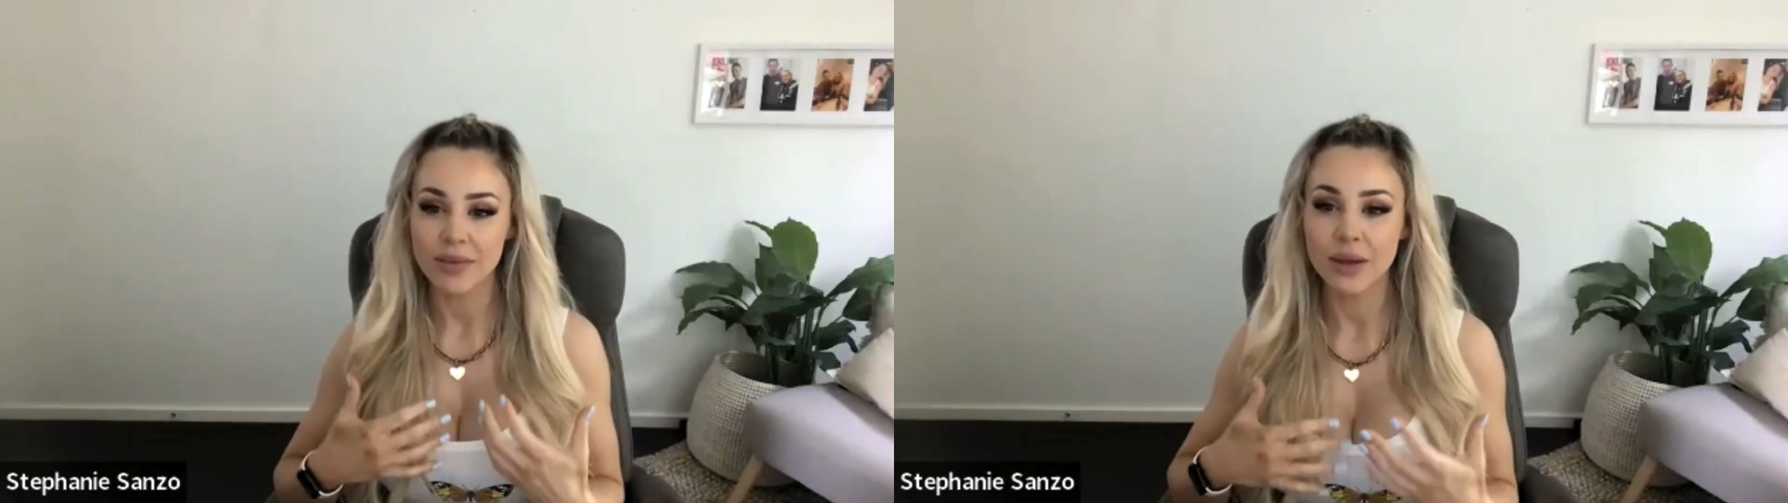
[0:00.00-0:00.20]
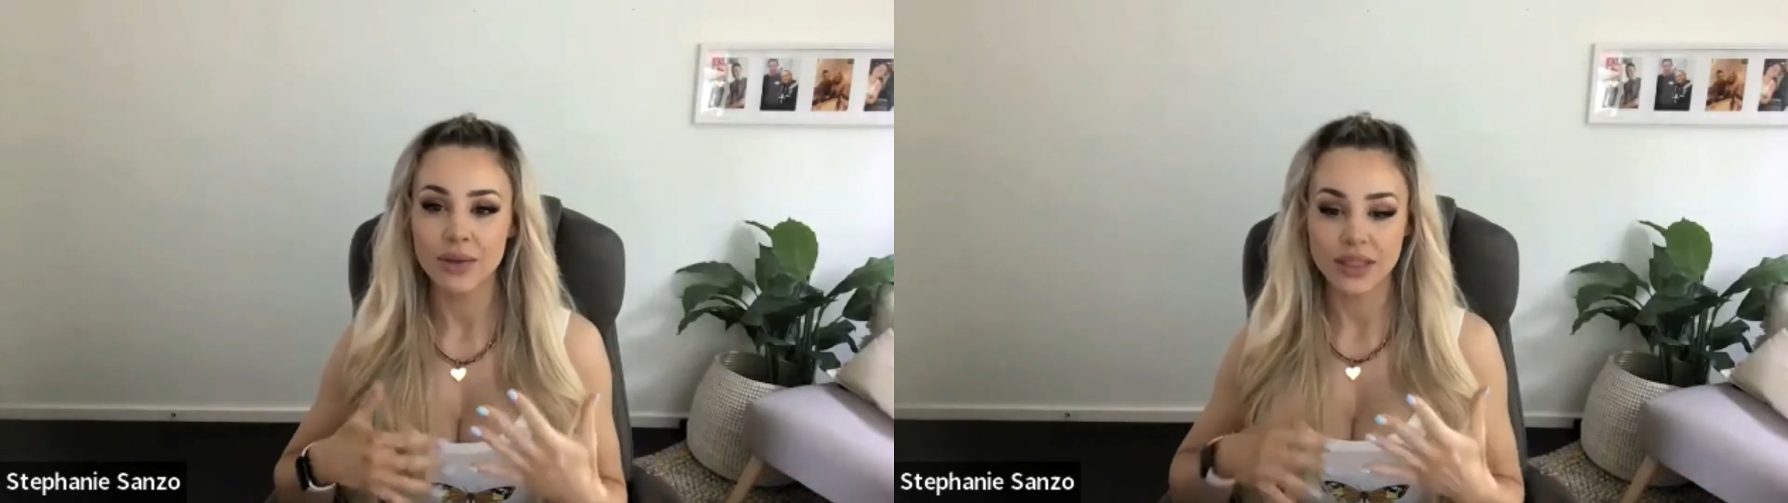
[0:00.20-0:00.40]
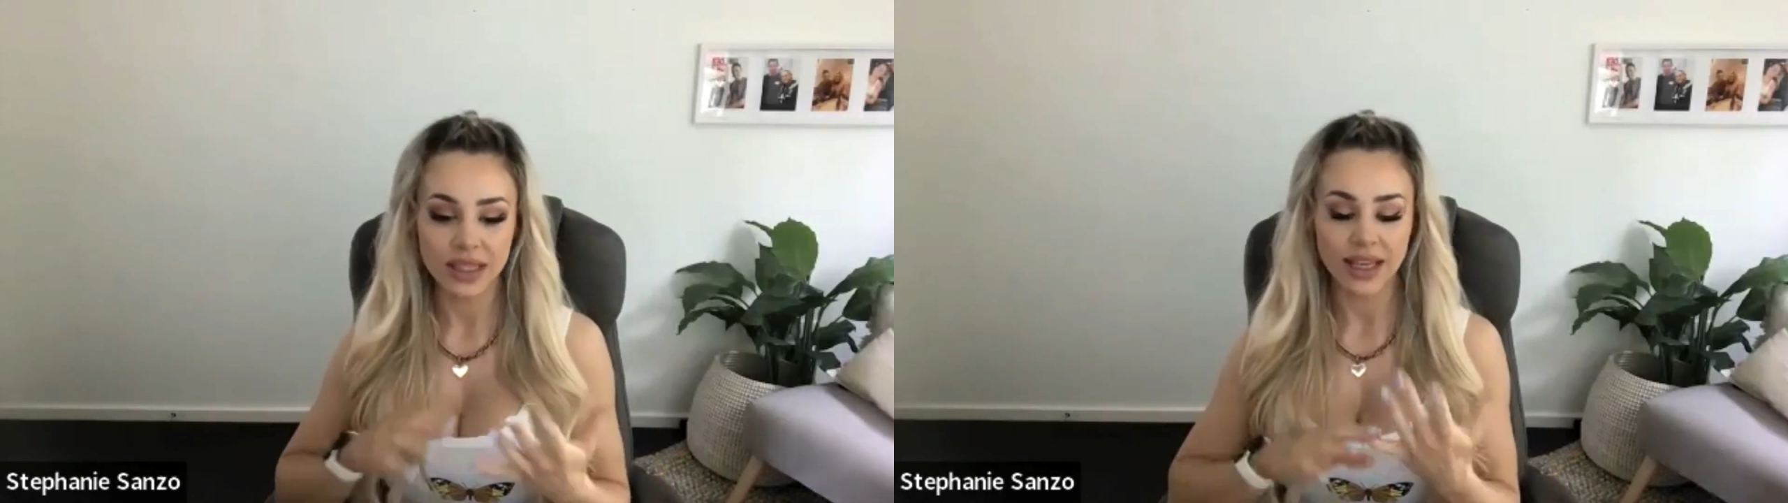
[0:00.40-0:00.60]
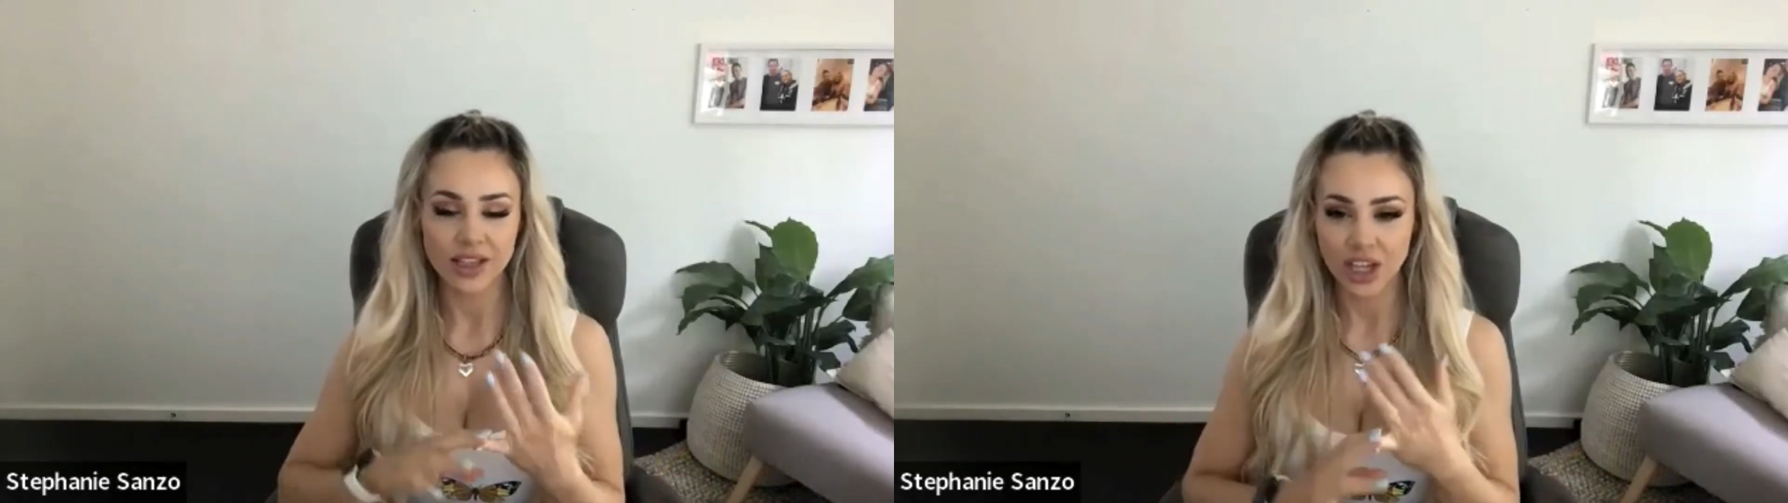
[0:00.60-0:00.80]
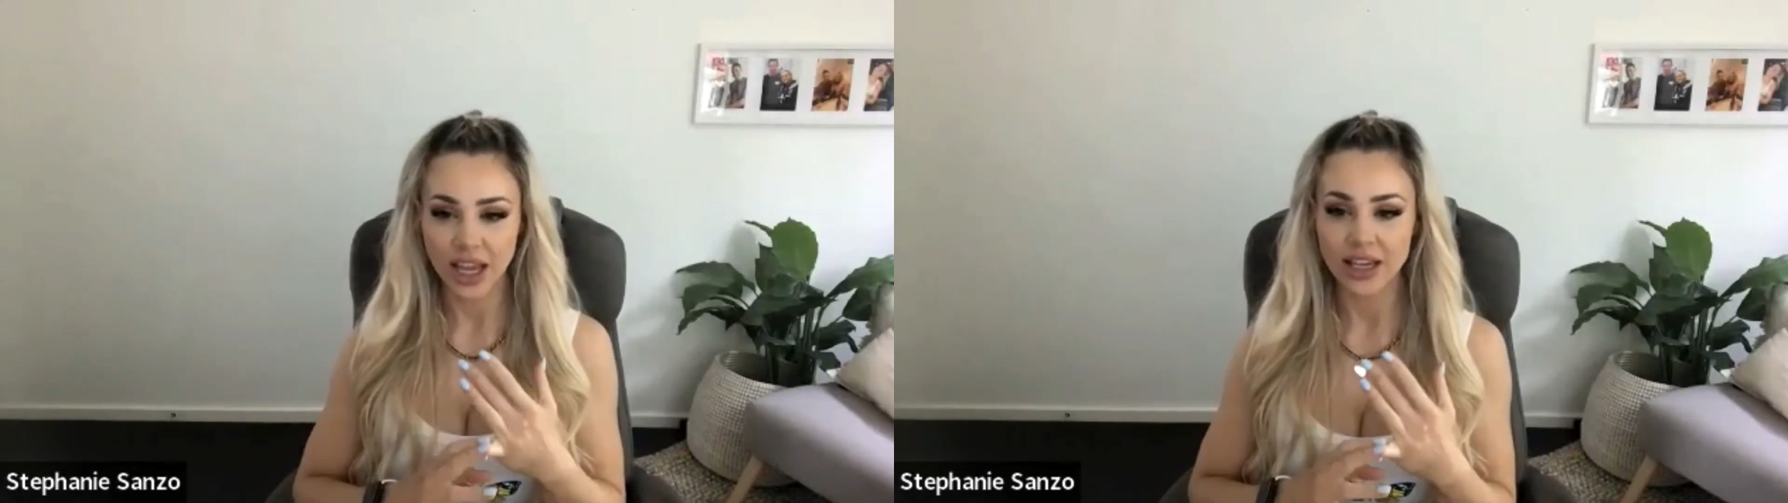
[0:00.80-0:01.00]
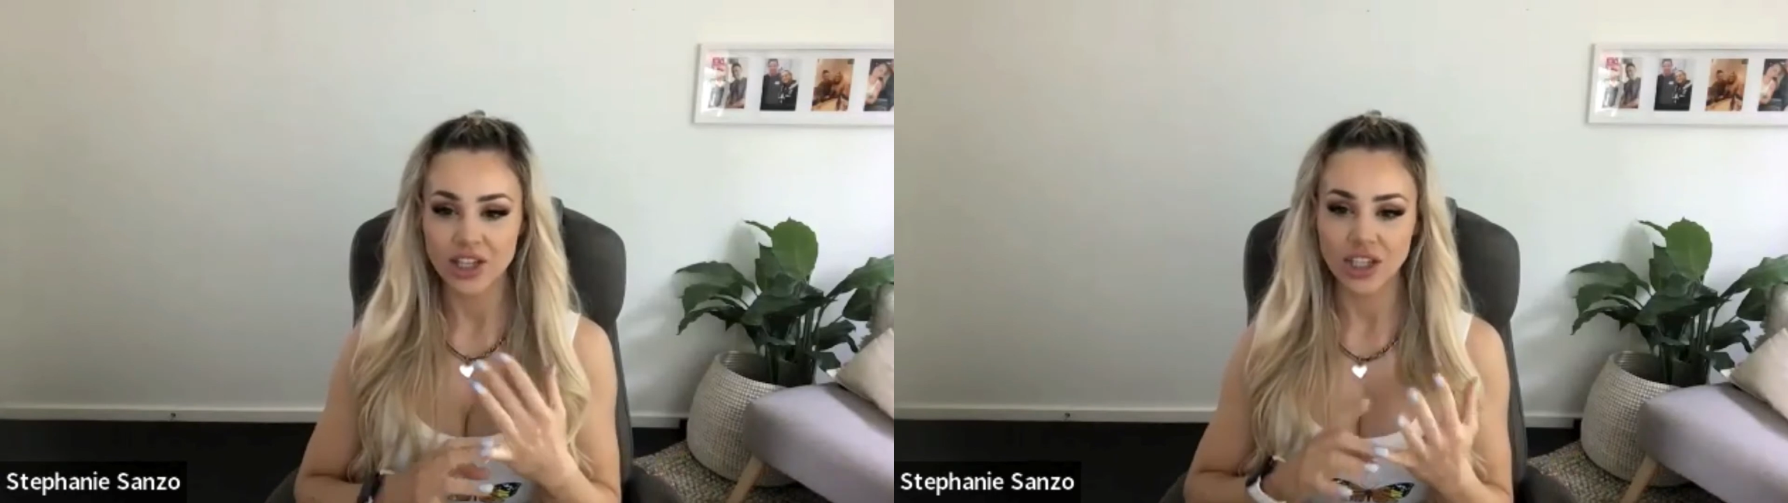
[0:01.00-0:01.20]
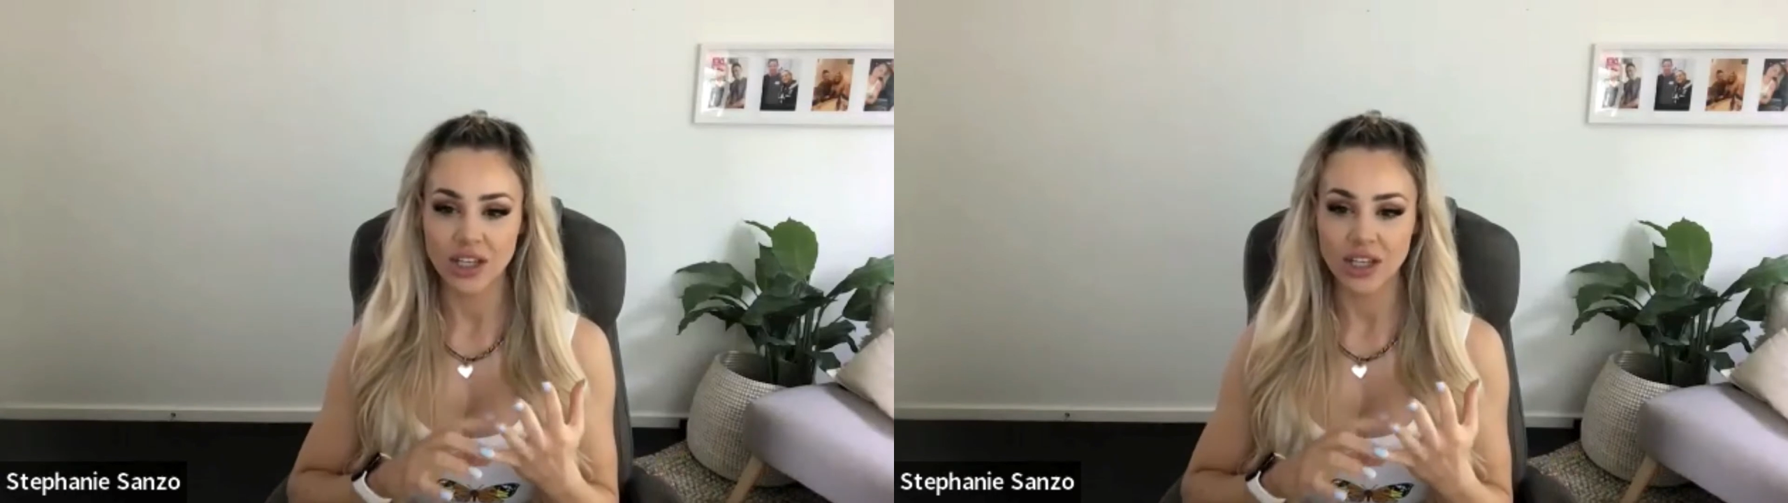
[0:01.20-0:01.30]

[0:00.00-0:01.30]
thing was the education